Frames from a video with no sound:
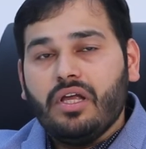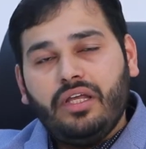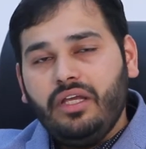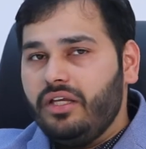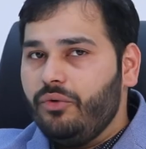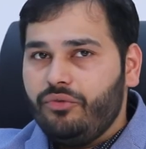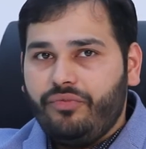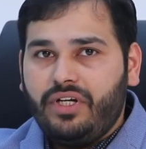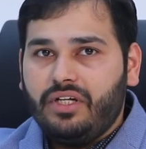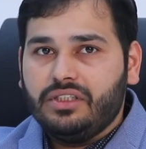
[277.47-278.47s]
He gives
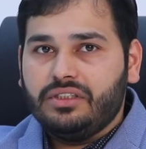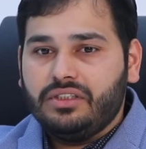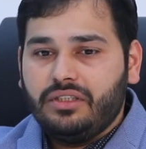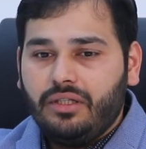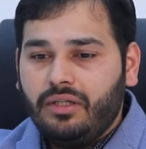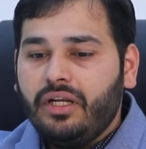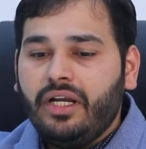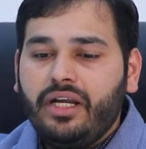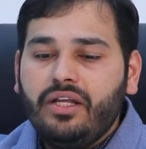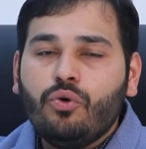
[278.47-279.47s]
fitness. The
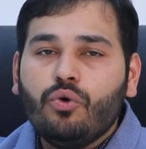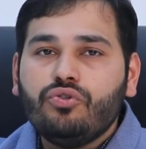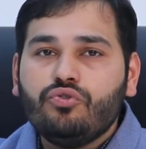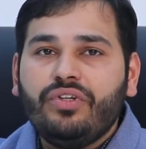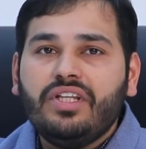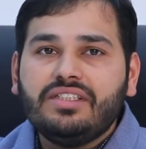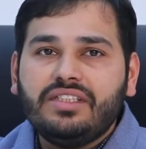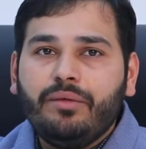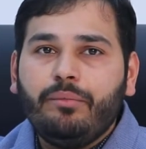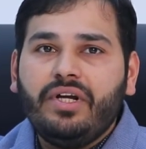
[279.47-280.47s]
lady goes with the
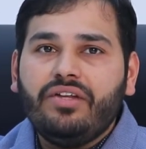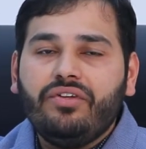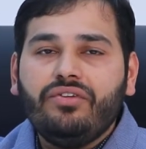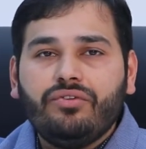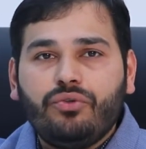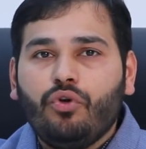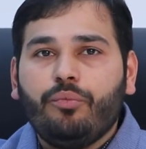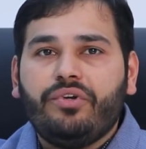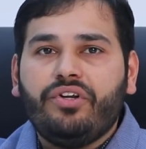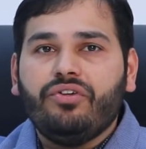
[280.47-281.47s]
same medicines to
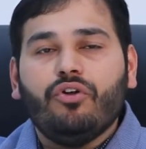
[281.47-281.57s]
obstetrician.